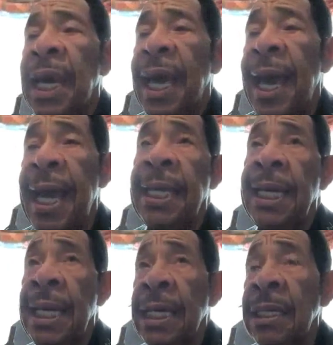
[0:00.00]
And
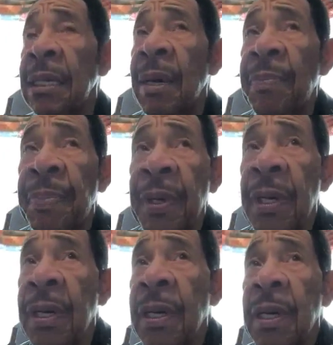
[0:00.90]
he ended up,
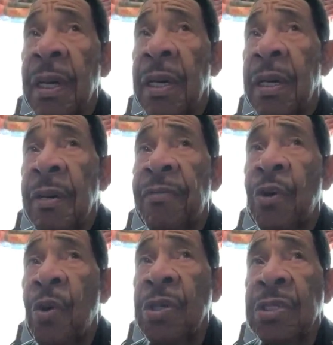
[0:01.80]
of
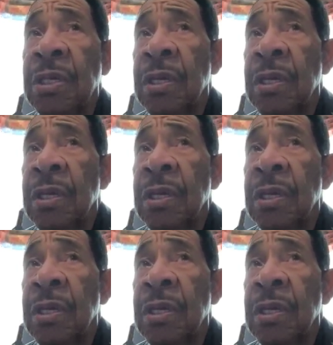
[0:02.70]
course,